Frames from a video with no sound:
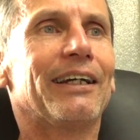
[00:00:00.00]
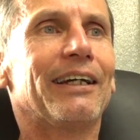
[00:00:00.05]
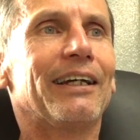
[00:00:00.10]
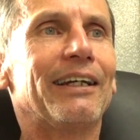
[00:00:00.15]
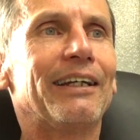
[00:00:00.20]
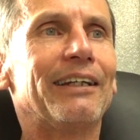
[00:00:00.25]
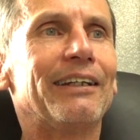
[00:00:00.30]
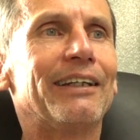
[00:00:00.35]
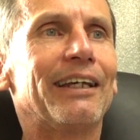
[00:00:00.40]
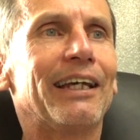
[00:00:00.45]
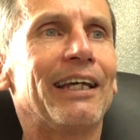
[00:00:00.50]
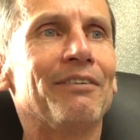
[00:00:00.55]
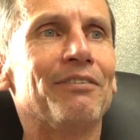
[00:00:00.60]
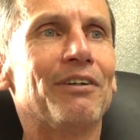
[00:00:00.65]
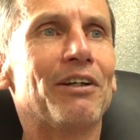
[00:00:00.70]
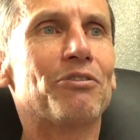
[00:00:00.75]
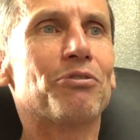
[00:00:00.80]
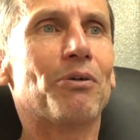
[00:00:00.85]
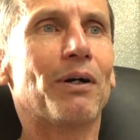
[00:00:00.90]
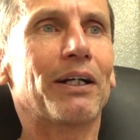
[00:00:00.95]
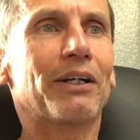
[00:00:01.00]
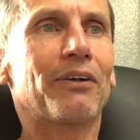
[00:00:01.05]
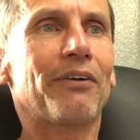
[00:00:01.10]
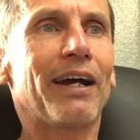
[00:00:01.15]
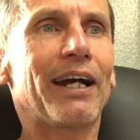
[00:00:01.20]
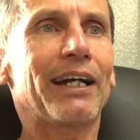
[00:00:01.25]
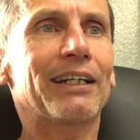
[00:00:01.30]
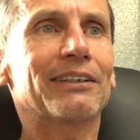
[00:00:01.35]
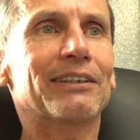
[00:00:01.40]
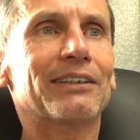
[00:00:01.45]
And even if one
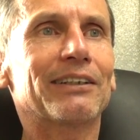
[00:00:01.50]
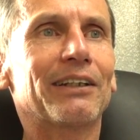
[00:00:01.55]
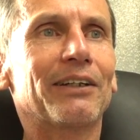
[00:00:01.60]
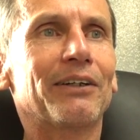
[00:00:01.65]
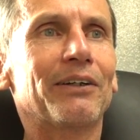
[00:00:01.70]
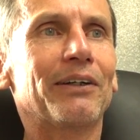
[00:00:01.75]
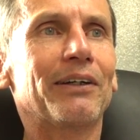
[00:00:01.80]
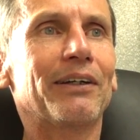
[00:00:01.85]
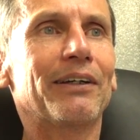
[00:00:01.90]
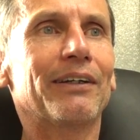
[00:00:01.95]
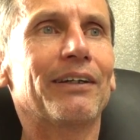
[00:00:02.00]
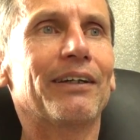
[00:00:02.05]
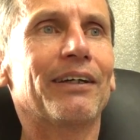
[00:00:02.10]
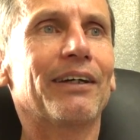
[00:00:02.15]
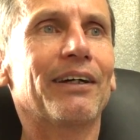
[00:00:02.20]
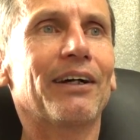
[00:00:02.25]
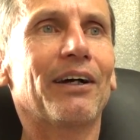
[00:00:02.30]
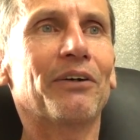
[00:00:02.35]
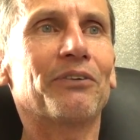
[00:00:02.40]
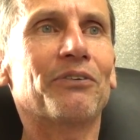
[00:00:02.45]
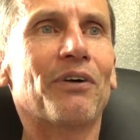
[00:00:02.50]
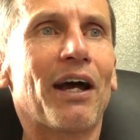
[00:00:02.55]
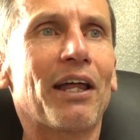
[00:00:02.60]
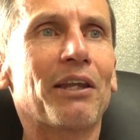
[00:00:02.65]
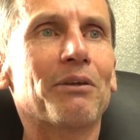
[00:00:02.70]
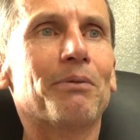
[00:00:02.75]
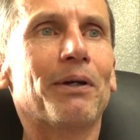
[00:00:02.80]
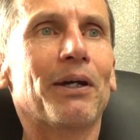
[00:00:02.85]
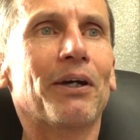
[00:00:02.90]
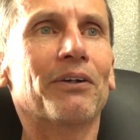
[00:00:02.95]
cracks, I'd
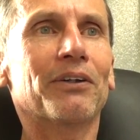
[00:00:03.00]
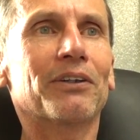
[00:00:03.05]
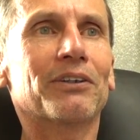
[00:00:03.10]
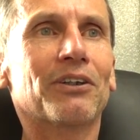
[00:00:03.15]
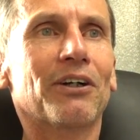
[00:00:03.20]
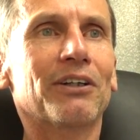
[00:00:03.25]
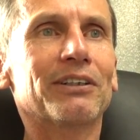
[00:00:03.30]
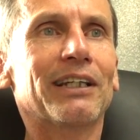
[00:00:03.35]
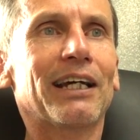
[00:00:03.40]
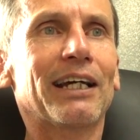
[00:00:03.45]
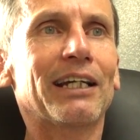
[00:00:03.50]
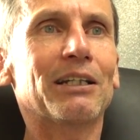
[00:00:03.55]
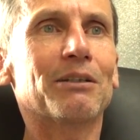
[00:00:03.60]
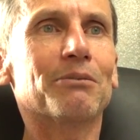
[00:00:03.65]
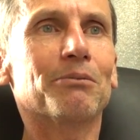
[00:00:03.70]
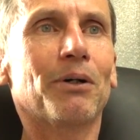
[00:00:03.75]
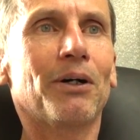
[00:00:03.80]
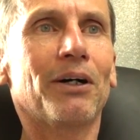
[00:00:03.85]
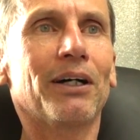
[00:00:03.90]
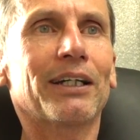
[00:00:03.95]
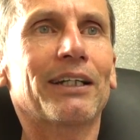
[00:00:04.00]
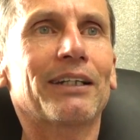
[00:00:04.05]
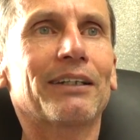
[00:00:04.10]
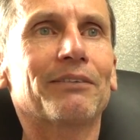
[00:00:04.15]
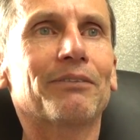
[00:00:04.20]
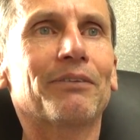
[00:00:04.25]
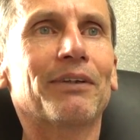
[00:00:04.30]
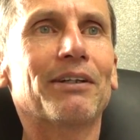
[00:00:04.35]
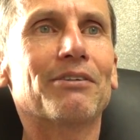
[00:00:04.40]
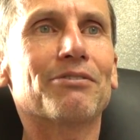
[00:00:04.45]
rather be on a titanium
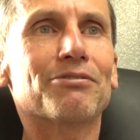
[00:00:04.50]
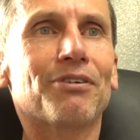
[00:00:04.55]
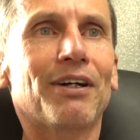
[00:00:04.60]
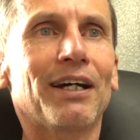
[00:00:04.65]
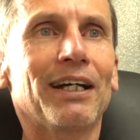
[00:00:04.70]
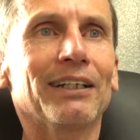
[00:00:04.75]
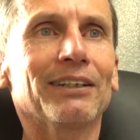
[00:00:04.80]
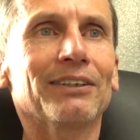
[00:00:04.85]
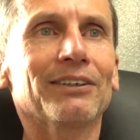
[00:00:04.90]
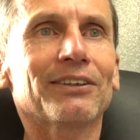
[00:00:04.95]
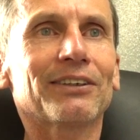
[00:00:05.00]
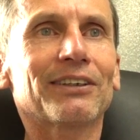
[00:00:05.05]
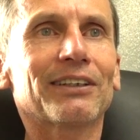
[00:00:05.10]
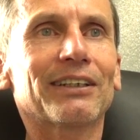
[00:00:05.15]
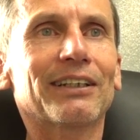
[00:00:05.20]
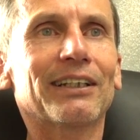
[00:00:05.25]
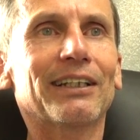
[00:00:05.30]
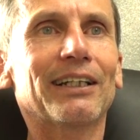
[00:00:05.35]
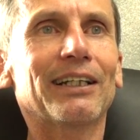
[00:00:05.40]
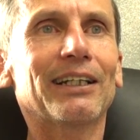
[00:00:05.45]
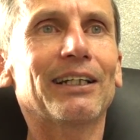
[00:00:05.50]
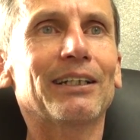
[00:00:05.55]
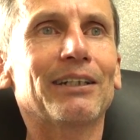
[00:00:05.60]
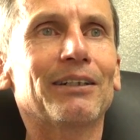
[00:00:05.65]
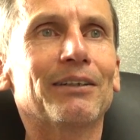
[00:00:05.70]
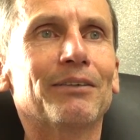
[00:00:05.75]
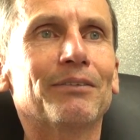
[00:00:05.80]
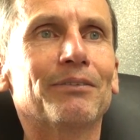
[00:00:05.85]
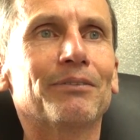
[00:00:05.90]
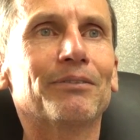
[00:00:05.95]
bike when it fails.
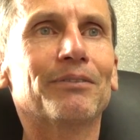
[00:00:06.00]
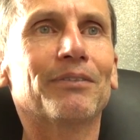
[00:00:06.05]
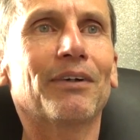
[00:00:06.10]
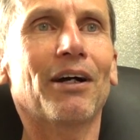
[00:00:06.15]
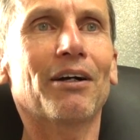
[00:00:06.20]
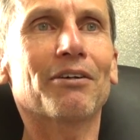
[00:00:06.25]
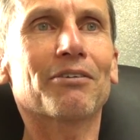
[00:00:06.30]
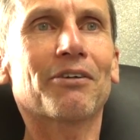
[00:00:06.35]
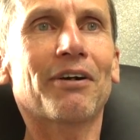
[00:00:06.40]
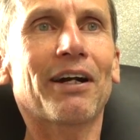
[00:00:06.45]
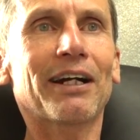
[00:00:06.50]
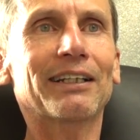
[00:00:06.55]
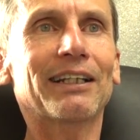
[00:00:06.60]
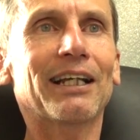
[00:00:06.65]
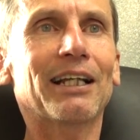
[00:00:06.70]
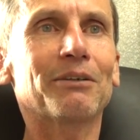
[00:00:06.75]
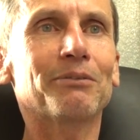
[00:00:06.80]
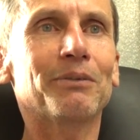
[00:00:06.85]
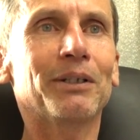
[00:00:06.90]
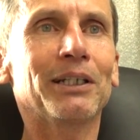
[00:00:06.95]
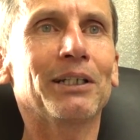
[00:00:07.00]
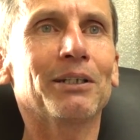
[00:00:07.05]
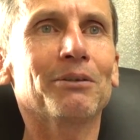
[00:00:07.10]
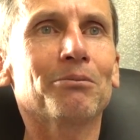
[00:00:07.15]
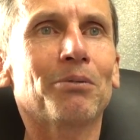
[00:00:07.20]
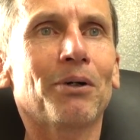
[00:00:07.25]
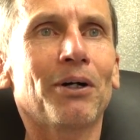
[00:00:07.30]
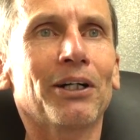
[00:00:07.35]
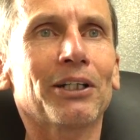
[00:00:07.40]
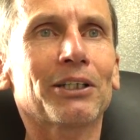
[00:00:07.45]
I've cracked
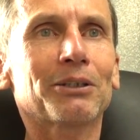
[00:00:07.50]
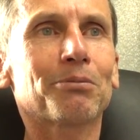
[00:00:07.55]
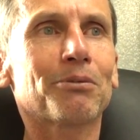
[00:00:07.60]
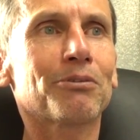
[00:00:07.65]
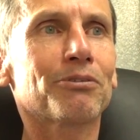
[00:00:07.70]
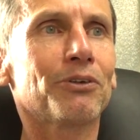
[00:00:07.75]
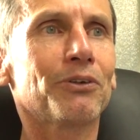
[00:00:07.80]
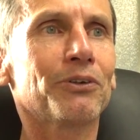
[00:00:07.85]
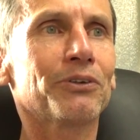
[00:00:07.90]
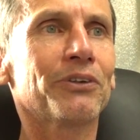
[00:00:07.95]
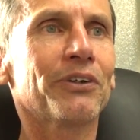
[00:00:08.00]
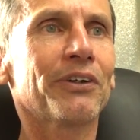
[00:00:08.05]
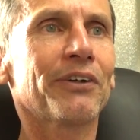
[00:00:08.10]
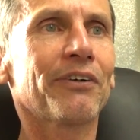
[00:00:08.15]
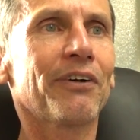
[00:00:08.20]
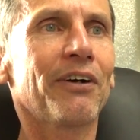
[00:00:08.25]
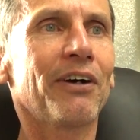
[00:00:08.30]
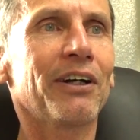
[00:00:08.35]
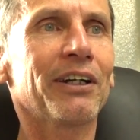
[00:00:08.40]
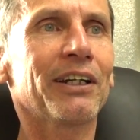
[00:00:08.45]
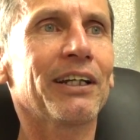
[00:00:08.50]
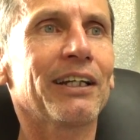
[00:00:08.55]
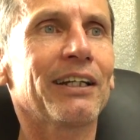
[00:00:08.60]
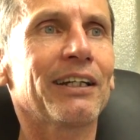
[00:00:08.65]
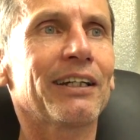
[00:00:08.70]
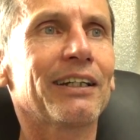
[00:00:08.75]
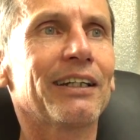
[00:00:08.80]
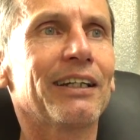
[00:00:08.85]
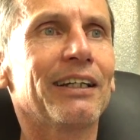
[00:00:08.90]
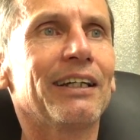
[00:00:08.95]
aluminium bikes before during
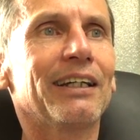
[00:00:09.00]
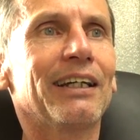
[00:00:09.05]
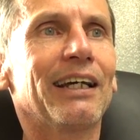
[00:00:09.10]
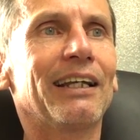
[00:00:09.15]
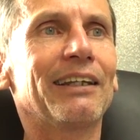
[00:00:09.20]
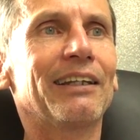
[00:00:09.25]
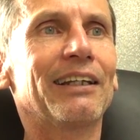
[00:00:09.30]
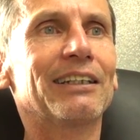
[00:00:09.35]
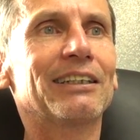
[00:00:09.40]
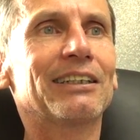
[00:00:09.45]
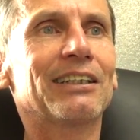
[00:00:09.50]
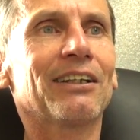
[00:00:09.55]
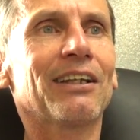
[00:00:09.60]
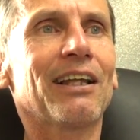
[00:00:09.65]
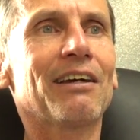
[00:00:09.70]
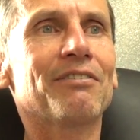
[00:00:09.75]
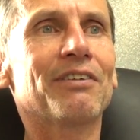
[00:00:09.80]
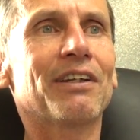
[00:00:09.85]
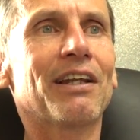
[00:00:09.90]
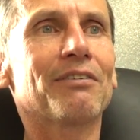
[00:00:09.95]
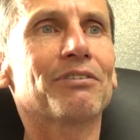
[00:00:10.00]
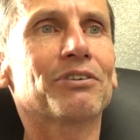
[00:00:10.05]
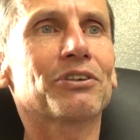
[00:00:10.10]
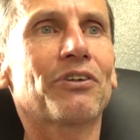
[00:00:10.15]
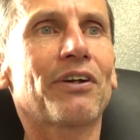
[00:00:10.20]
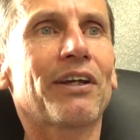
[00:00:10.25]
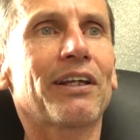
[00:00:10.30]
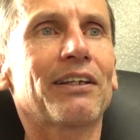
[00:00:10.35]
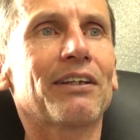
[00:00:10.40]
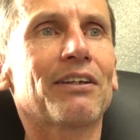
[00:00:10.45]
riding, and they still have enough
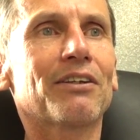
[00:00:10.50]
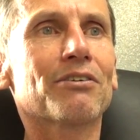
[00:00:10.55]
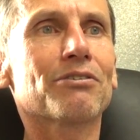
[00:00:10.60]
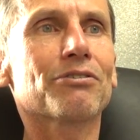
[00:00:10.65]
strength in the